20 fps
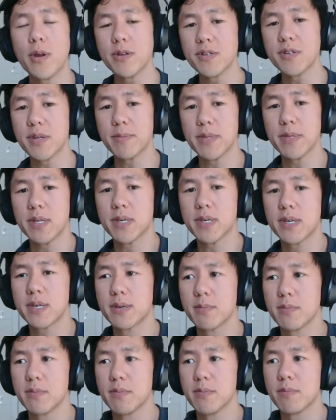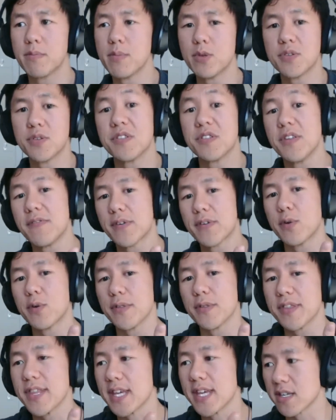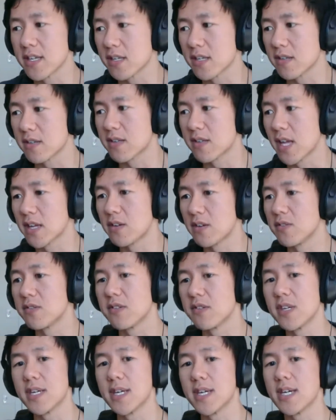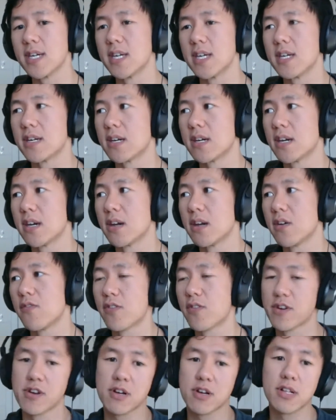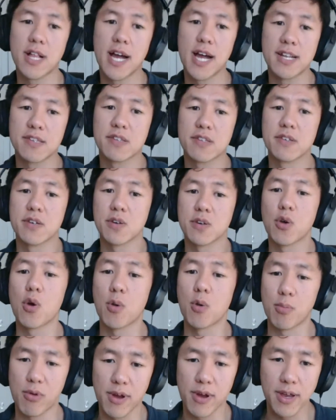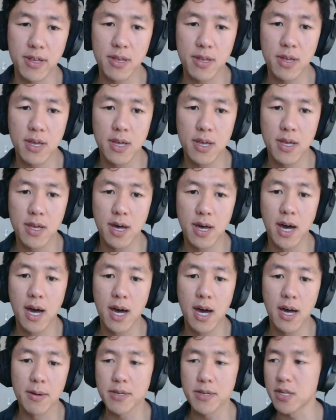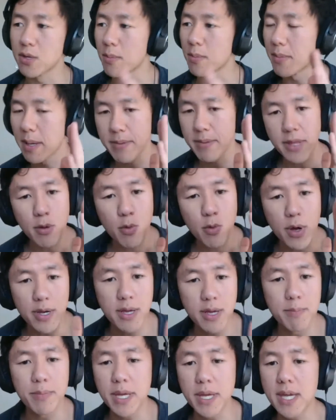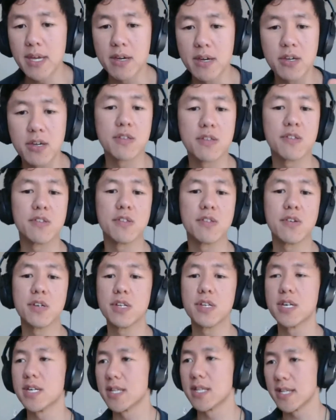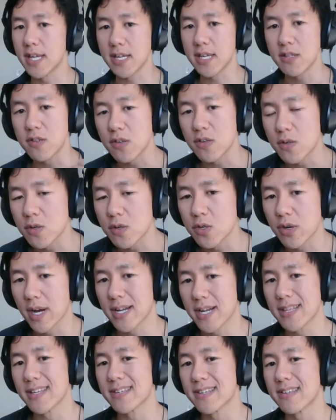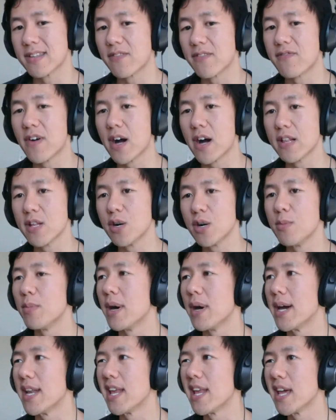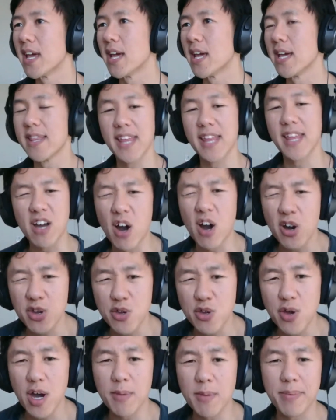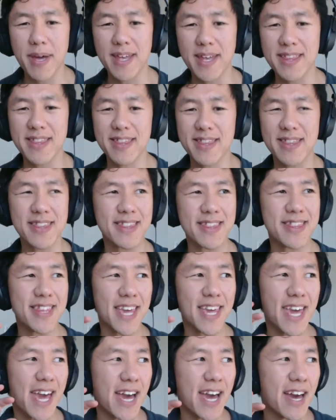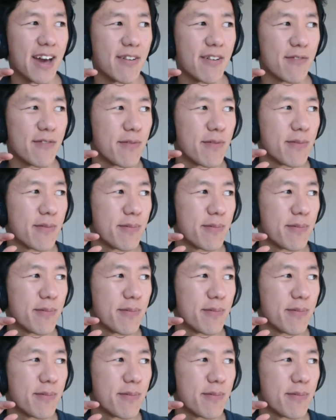are some of the most difficult things that you see for your clients to incorporate? You know, maybe they want to be a good student. They do try to listen and follow, but they call you up and they have